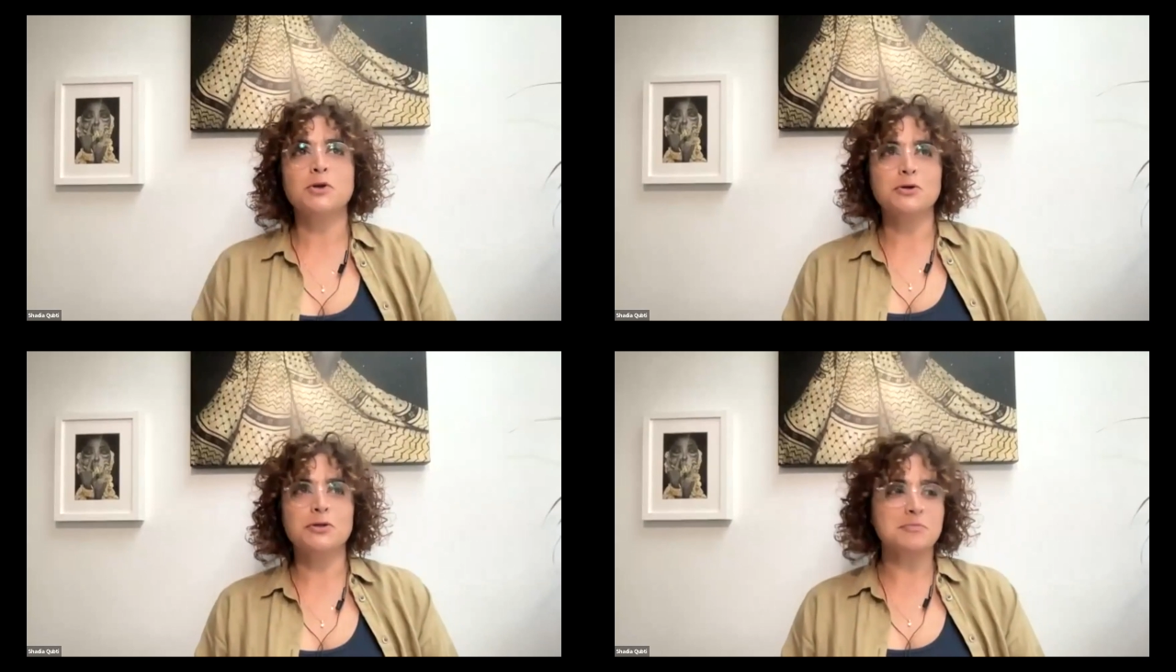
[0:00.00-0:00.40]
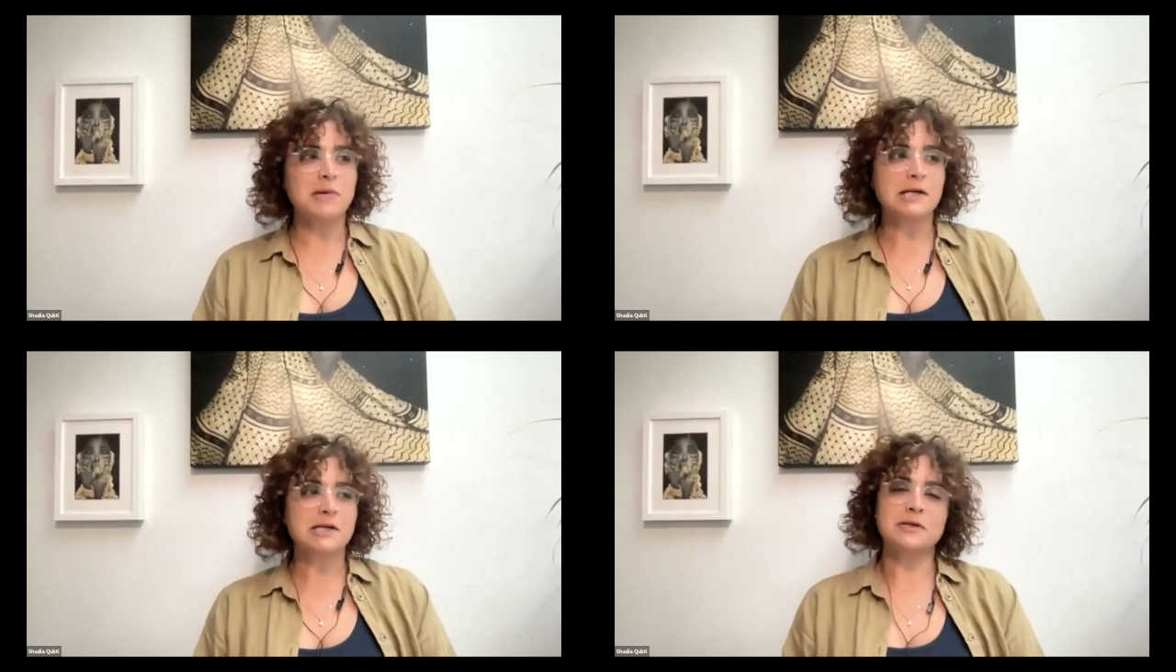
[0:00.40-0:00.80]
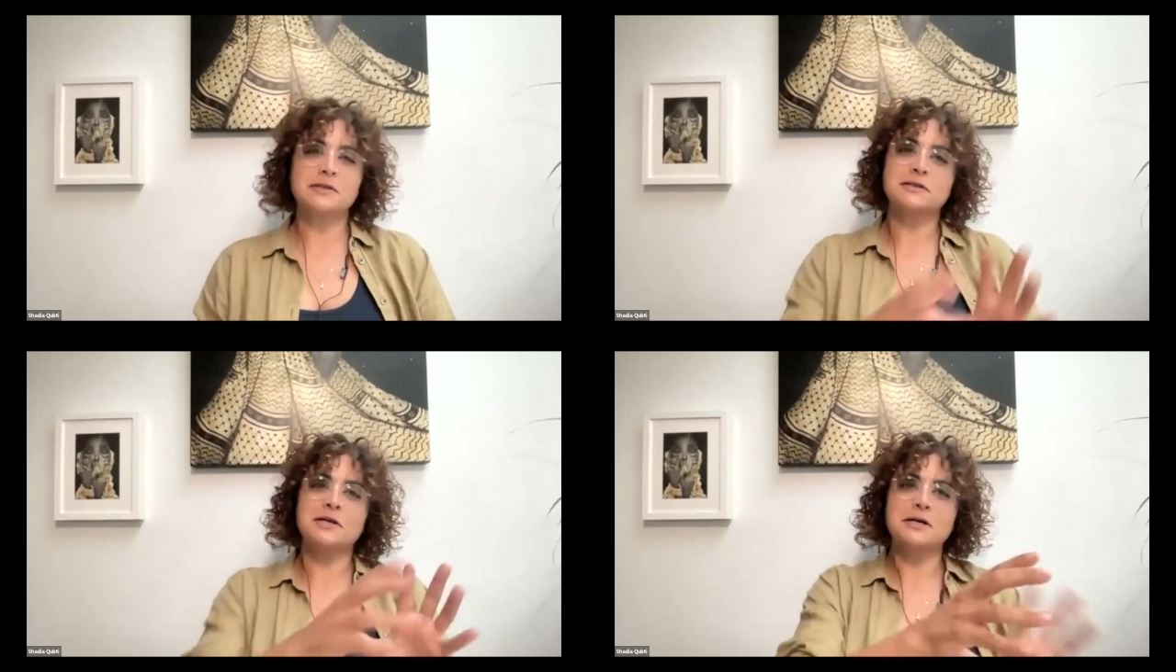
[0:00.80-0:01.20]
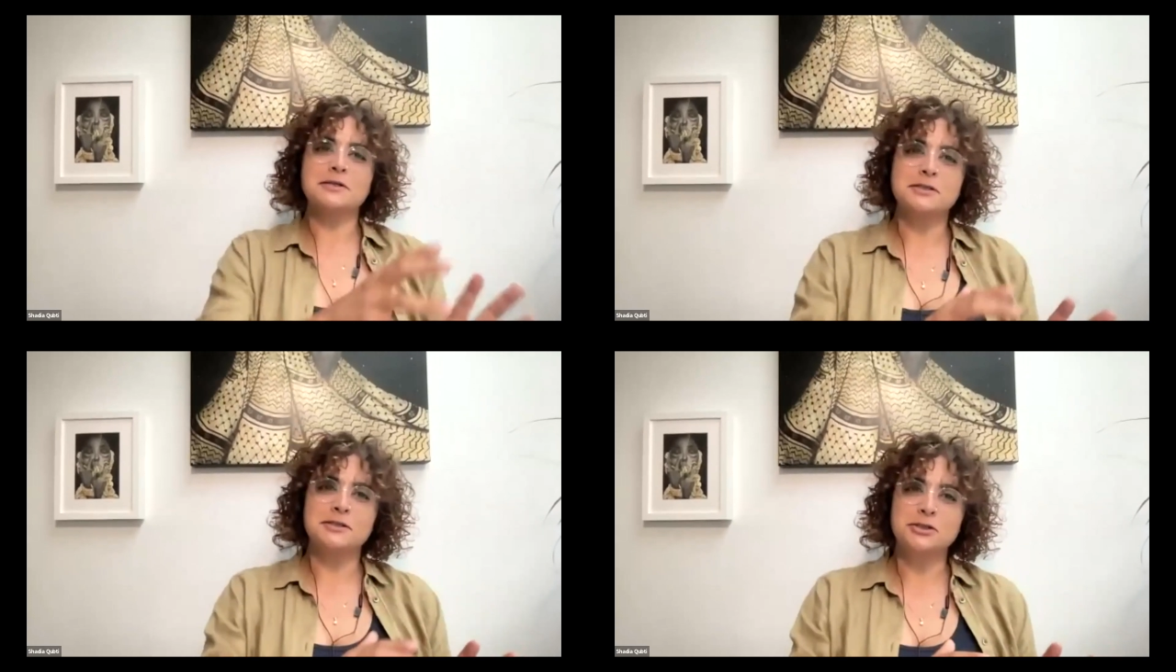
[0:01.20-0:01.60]
this binary that God
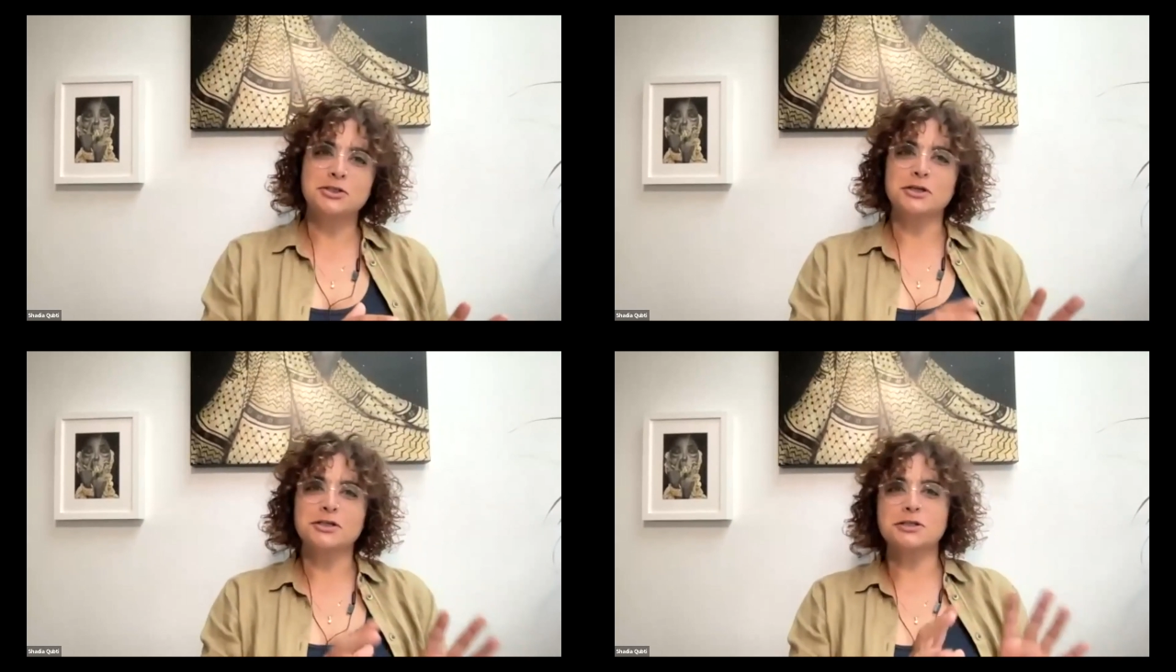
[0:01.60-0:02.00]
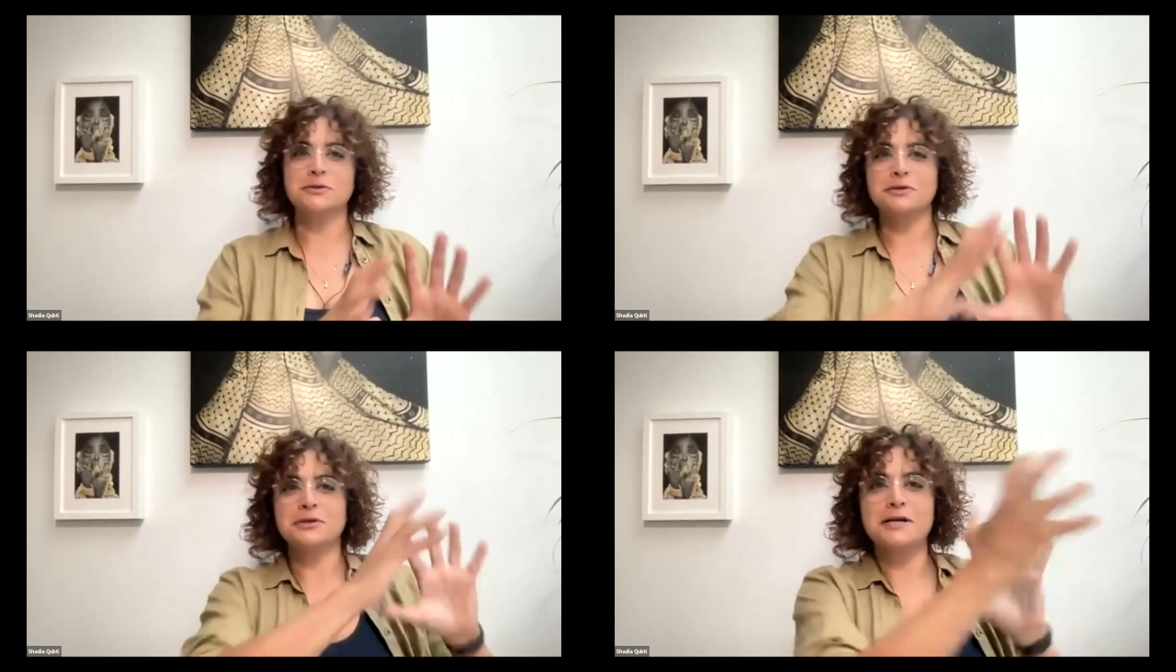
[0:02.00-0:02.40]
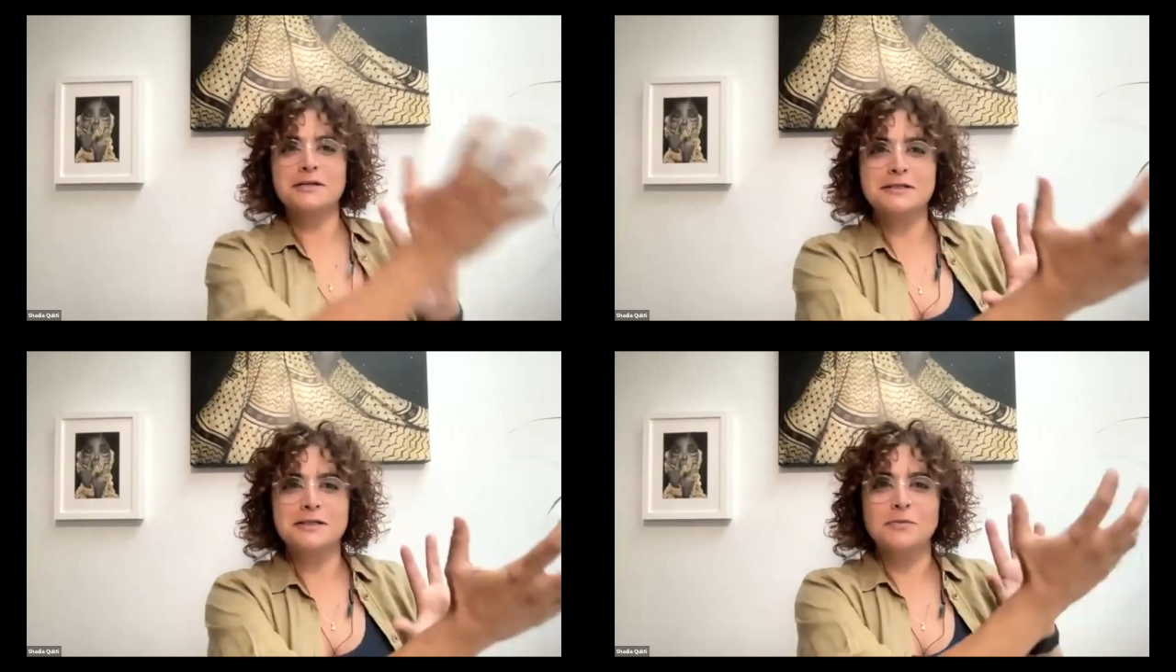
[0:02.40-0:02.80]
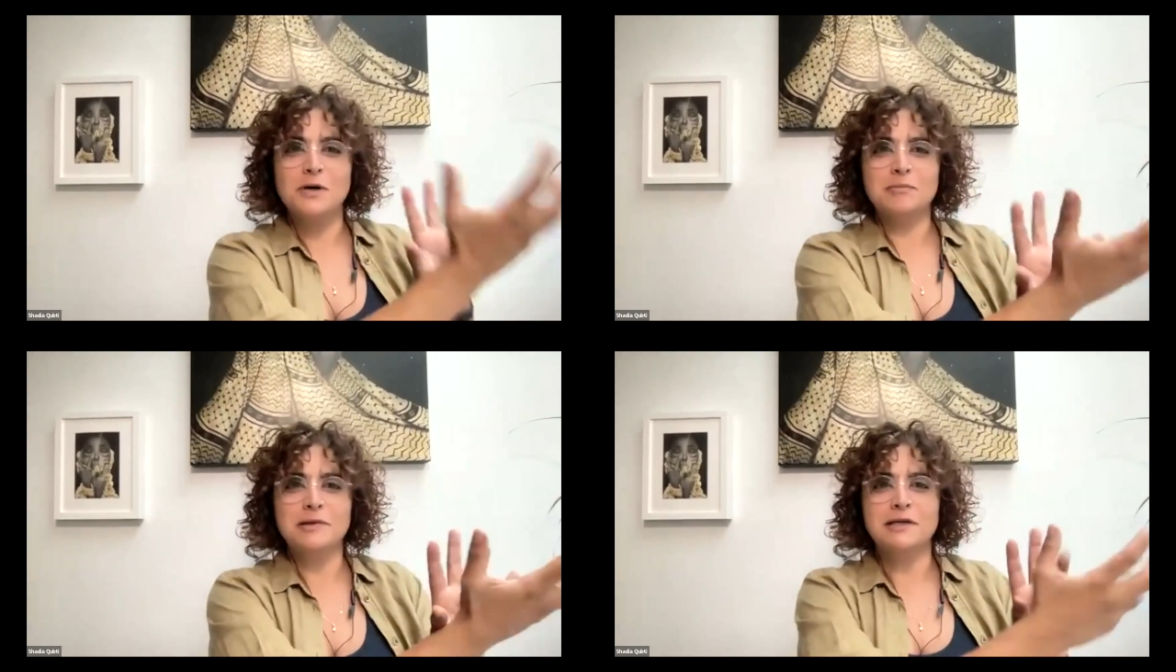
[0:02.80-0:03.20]
is in the church or God is in
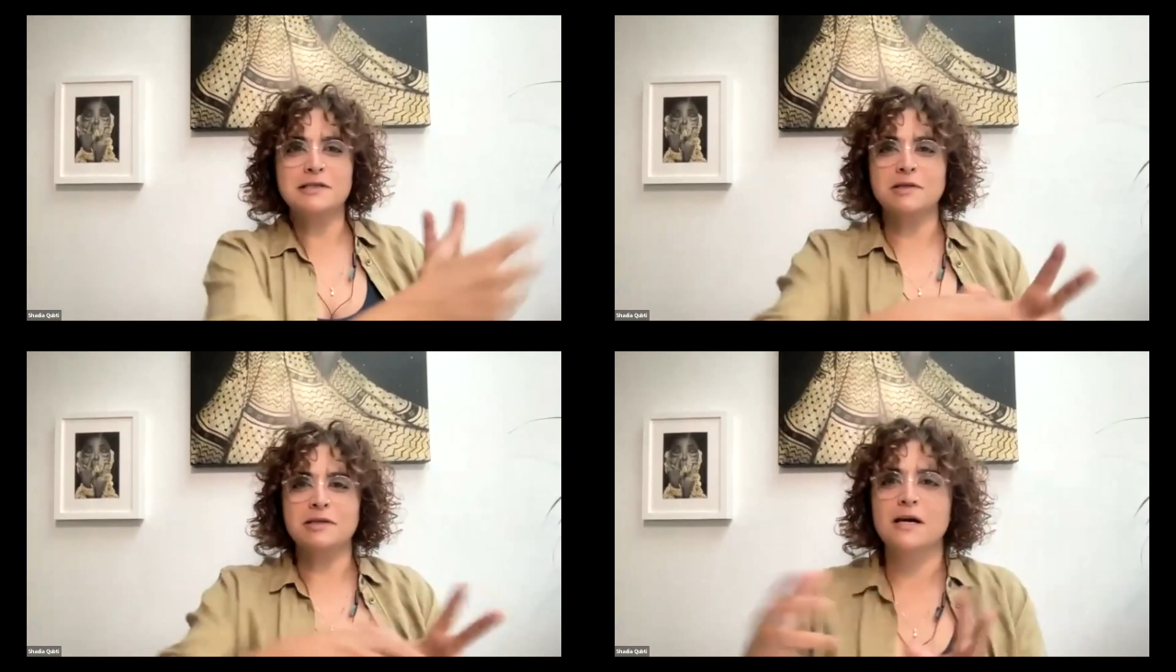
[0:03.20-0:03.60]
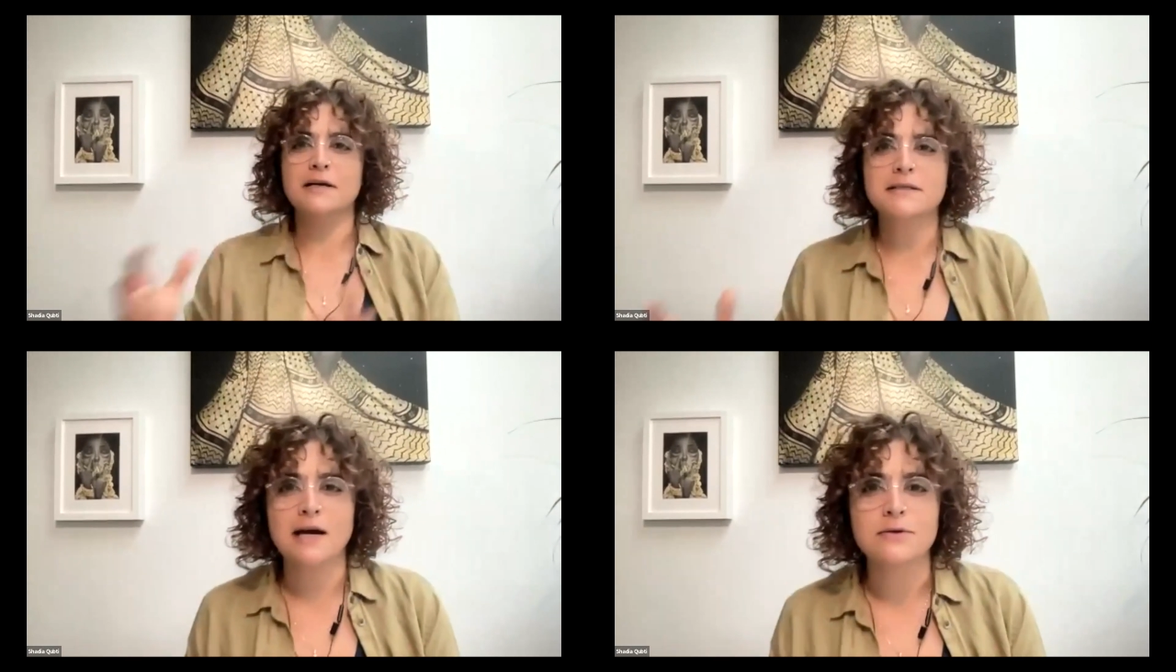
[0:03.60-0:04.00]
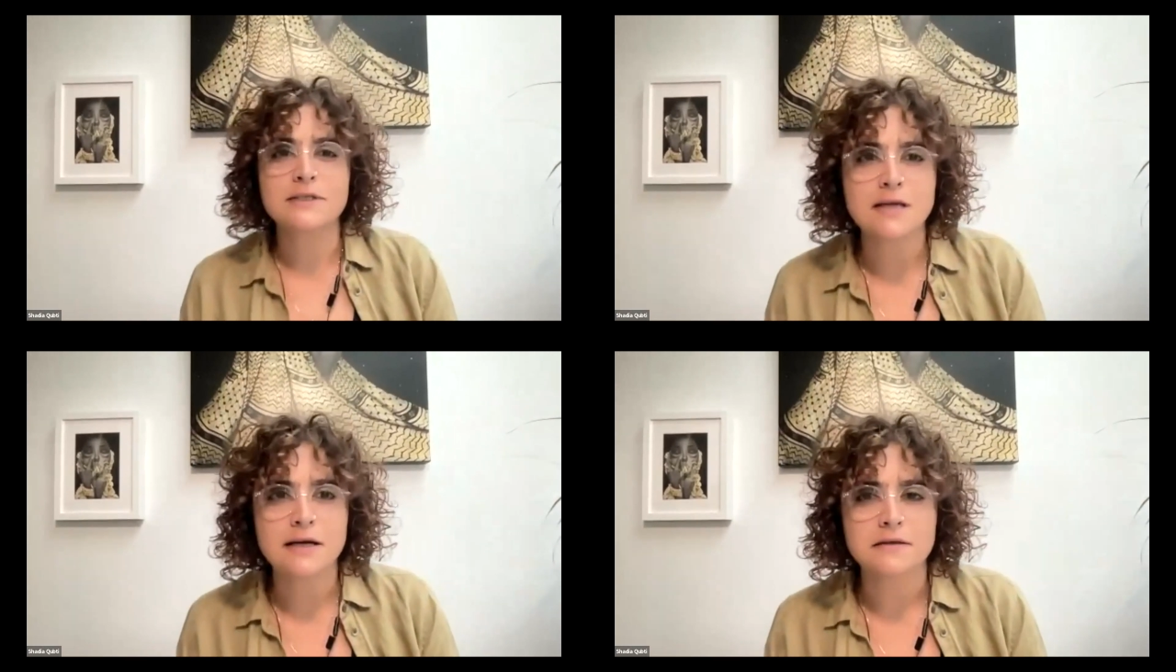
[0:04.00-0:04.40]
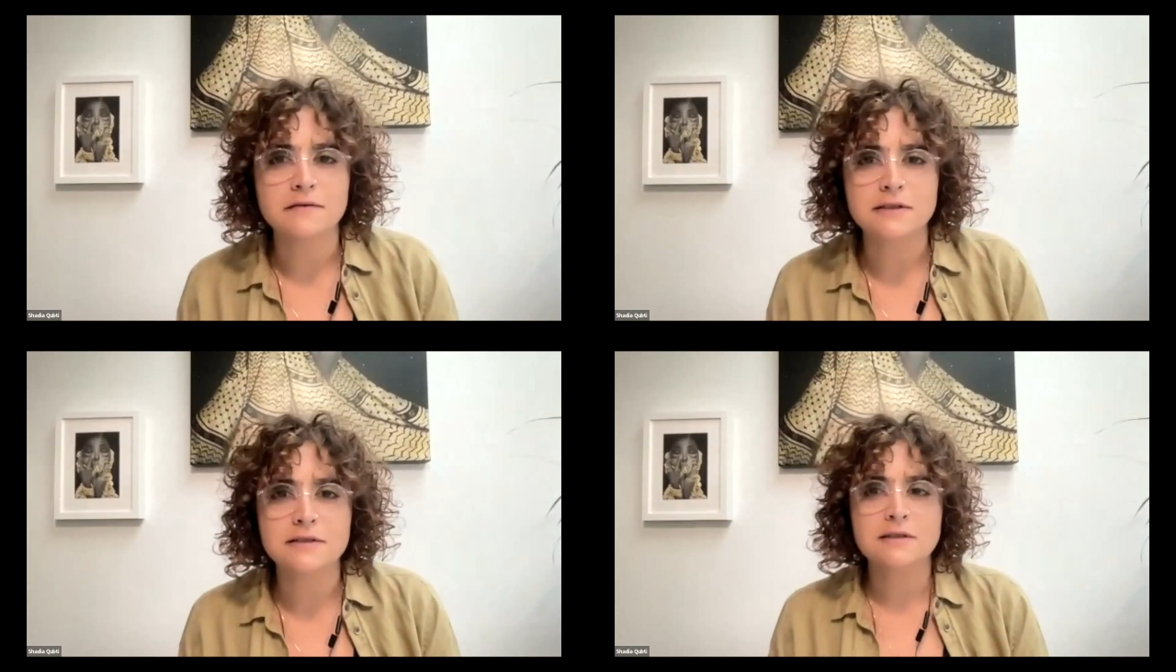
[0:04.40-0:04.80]
one place, but not outside of
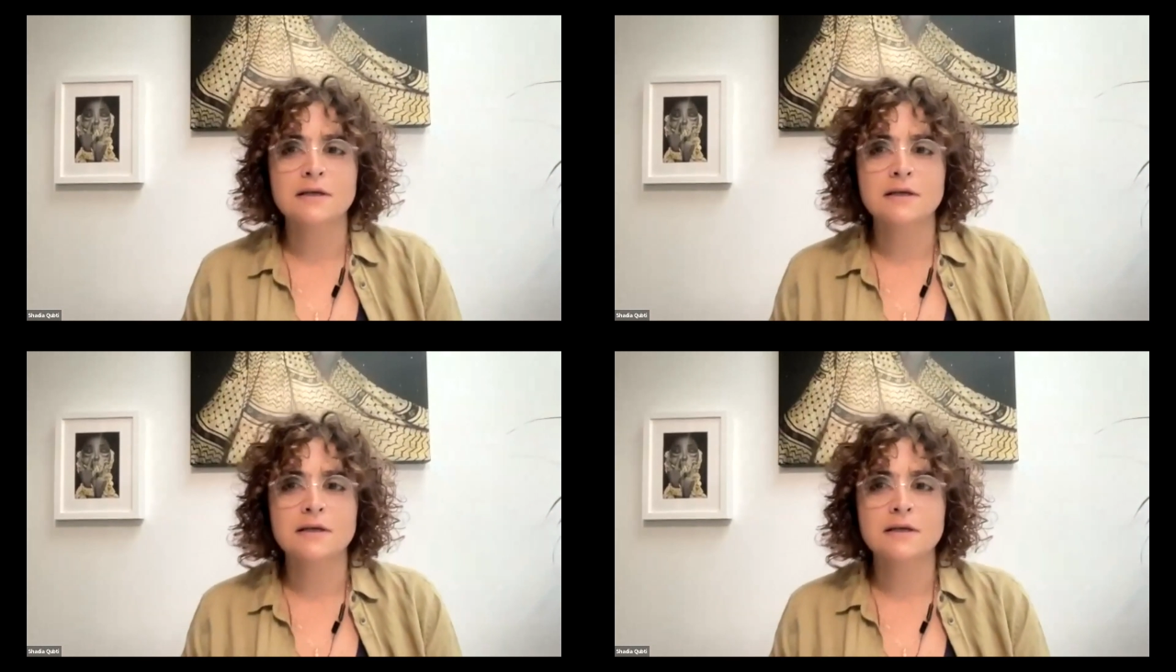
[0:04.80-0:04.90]
it.